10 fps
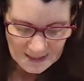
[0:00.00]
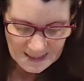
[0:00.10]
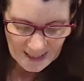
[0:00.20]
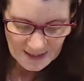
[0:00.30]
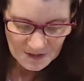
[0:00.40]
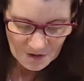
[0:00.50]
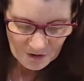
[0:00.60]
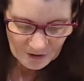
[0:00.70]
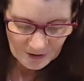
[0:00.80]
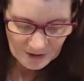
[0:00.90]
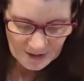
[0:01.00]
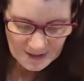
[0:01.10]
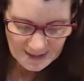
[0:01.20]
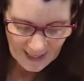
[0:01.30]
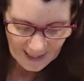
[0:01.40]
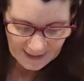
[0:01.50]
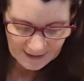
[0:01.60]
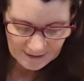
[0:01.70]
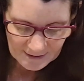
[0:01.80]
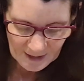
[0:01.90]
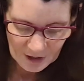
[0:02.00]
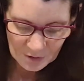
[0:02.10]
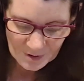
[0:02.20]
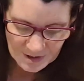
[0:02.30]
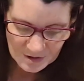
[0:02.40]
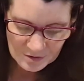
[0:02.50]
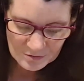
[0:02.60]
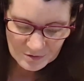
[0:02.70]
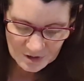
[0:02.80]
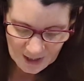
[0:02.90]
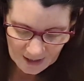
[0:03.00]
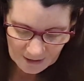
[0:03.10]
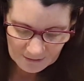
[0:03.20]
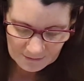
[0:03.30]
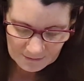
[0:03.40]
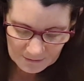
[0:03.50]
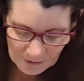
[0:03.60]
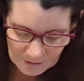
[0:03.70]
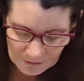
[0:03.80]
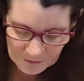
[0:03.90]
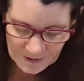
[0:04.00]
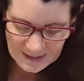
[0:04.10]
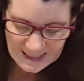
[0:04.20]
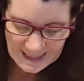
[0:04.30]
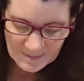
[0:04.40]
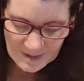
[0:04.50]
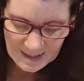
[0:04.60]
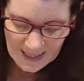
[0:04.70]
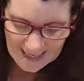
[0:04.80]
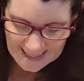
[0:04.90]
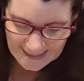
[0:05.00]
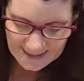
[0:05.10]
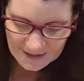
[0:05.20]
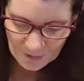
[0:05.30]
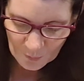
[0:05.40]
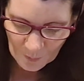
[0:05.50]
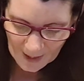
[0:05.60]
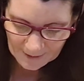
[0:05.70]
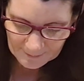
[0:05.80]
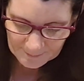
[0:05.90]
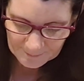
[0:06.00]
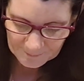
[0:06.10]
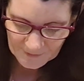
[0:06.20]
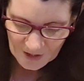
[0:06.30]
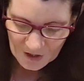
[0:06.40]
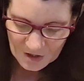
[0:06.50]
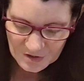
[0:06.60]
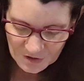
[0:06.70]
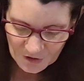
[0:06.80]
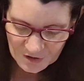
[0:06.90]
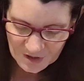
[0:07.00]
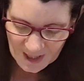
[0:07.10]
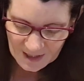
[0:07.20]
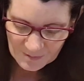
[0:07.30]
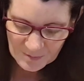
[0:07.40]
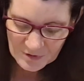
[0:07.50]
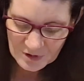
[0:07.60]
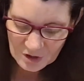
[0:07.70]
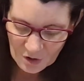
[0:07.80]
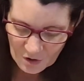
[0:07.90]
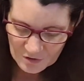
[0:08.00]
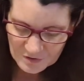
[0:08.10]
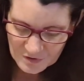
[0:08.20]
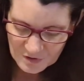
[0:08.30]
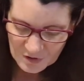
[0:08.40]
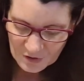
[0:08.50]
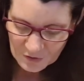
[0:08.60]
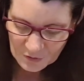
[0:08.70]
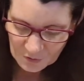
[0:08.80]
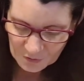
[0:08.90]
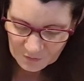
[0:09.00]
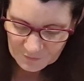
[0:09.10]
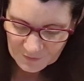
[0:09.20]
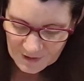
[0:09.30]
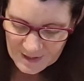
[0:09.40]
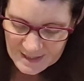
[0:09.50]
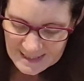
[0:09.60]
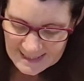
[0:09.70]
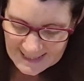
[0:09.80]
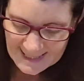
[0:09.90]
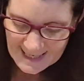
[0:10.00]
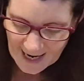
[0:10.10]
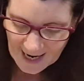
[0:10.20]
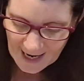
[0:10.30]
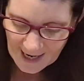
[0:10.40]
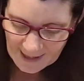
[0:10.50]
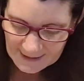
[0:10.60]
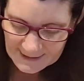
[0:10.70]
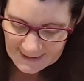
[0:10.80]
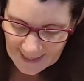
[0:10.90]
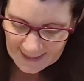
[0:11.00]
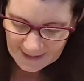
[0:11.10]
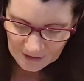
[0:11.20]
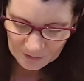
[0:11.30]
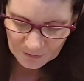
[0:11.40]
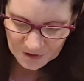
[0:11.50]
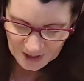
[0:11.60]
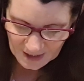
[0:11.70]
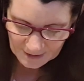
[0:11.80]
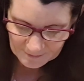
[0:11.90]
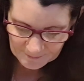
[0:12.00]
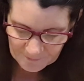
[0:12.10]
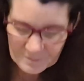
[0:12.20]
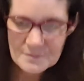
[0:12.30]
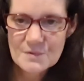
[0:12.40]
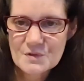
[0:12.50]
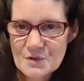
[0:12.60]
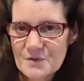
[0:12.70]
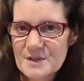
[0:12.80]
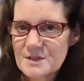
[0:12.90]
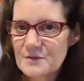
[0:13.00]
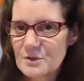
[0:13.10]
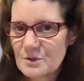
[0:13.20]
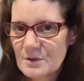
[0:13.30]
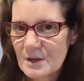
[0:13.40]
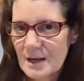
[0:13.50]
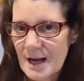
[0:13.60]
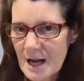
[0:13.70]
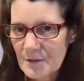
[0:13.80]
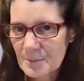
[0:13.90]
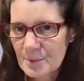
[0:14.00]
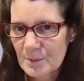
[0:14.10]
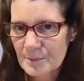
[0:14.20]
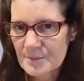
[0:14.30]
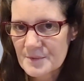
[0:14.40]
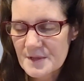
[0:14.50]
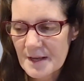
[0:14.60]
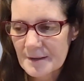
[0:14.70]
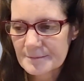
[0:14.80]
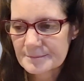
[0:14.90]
Does not contain a critical gene called TBX1 associated with the loss of CRKL gene. So there's a few other problems there.